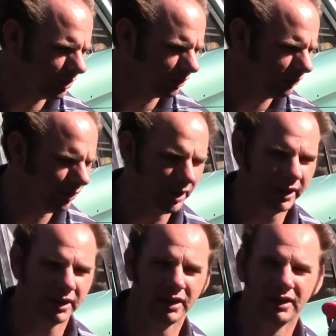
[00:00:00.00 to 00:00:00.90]

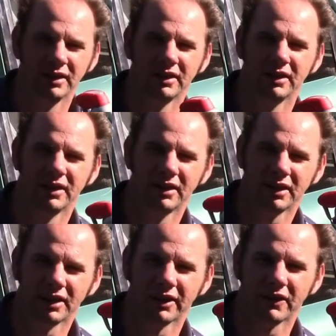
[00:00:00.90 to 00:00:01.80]
Drying.
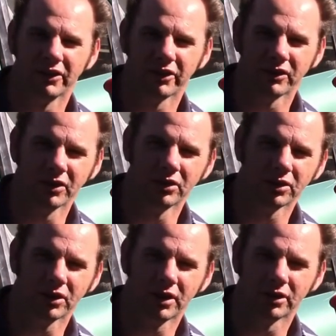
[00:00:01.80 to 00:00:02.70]
I got this at the
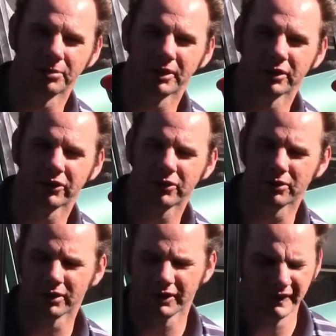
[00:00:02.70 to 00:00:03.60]
local auto parts
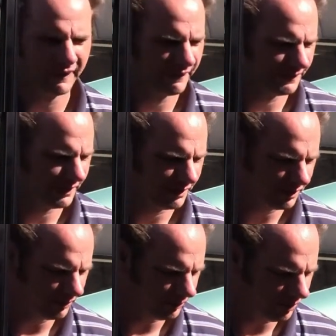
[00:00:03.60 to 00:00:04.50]
store.
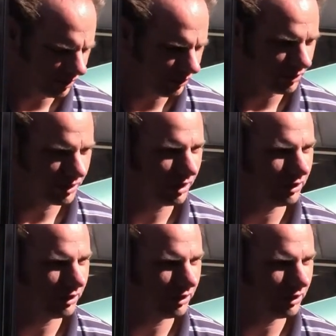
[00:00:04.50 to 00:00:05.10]
I've tried other kinds